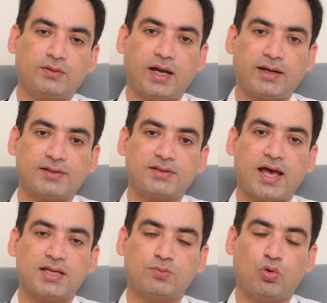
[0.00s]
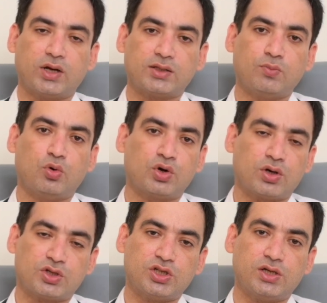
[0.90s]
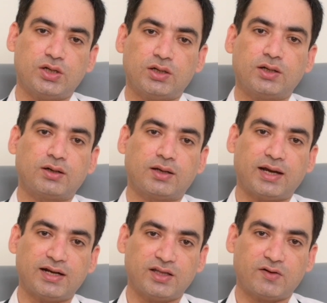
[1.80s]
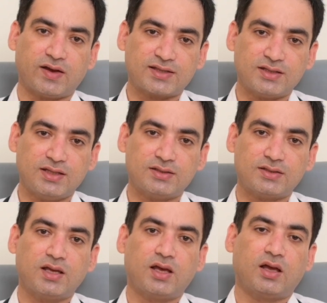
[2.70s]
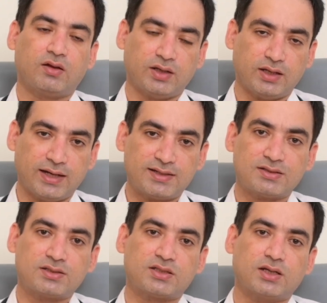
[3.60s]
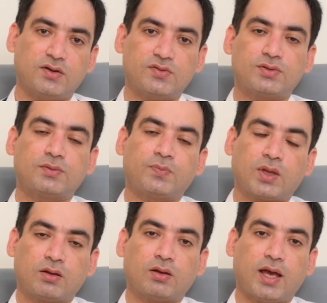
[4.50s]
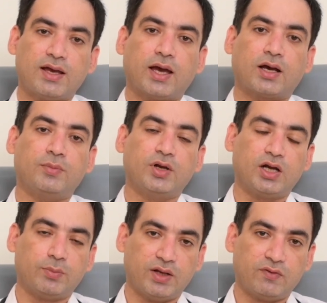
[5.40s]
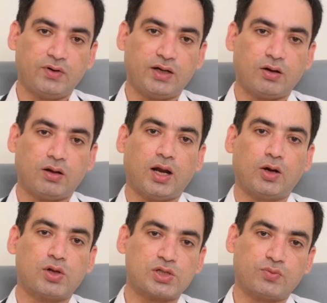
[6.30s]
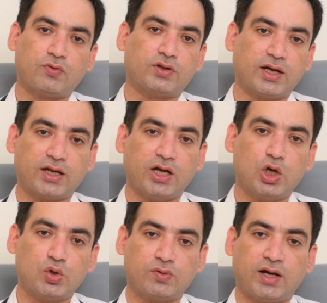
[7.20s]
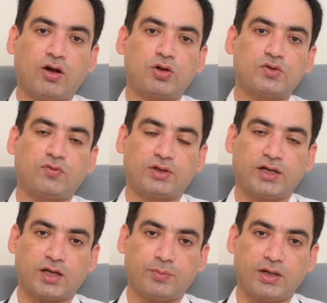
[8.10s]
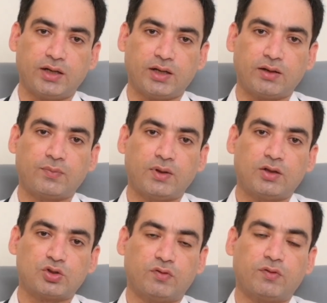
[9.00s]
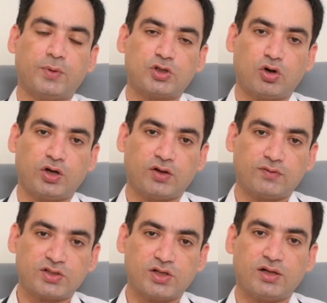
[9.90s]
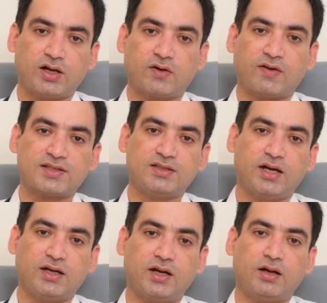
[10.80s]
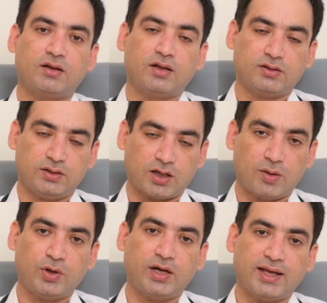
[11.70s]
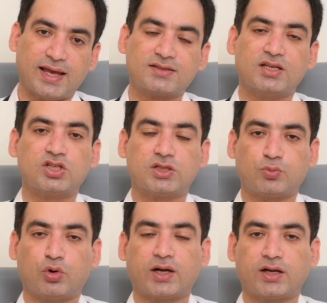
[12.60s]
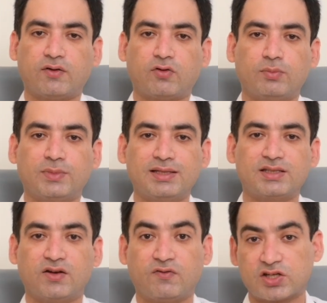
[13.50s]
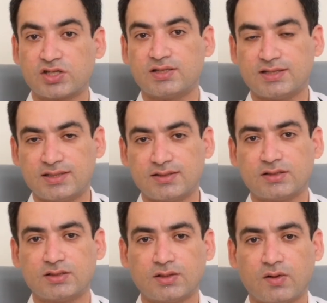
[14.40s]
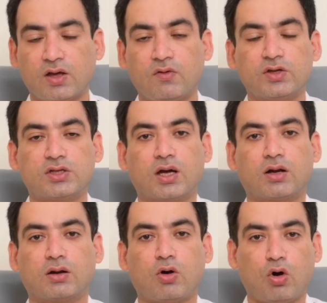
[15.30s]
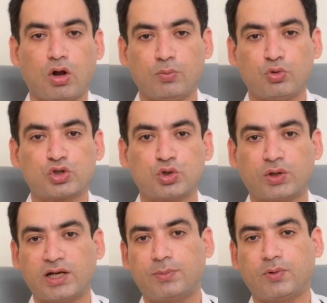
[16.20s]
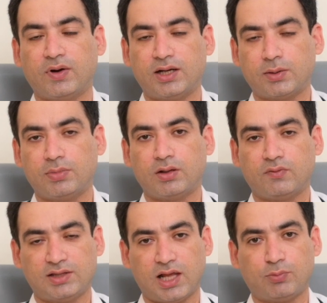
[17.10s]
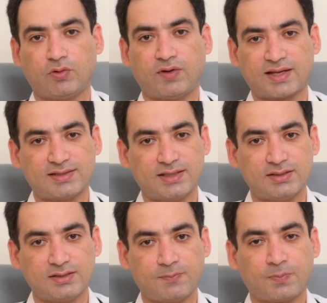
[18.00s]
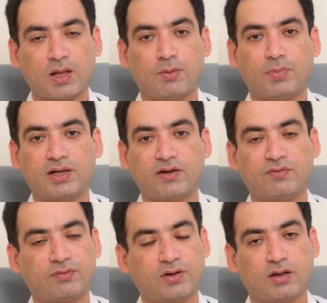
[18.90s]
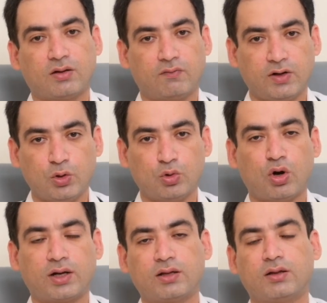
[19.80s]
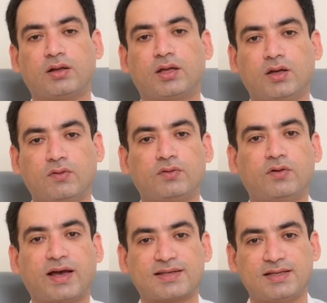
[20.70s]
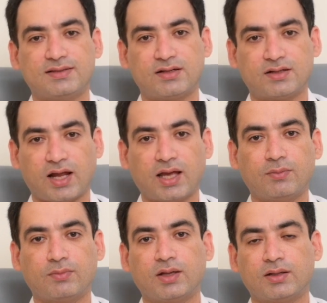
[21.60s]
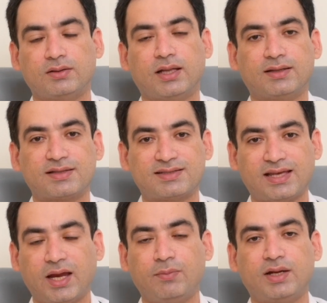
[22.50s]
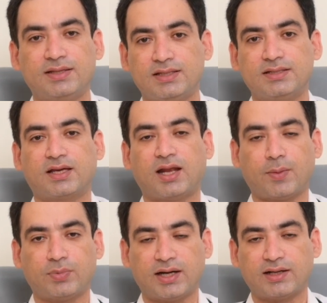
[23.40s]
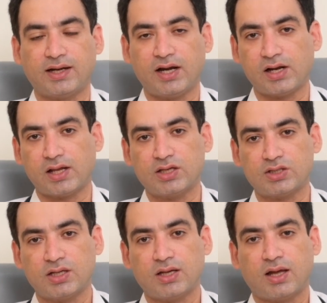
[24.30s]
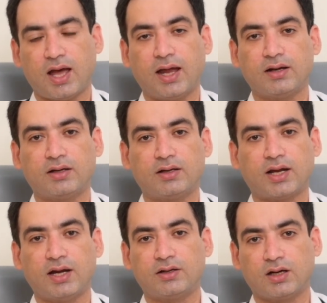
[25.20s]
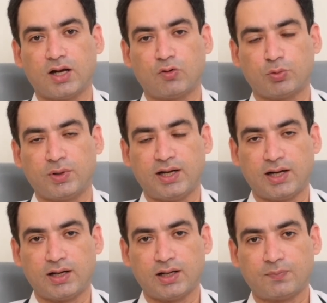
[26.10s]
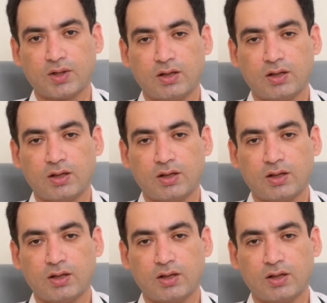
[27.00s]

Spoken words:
That is, as more and more children get their vaccines, it serves a community benefit, and also for that individual and also for that community. So if majority of the children are vaccinated, the community as such is protected from these infectious diseases, which are almost totally preventable with the help of vaccines. But if we do not give the vaccines in time, then the same disease can happen at a later age and can turn out to be deadly.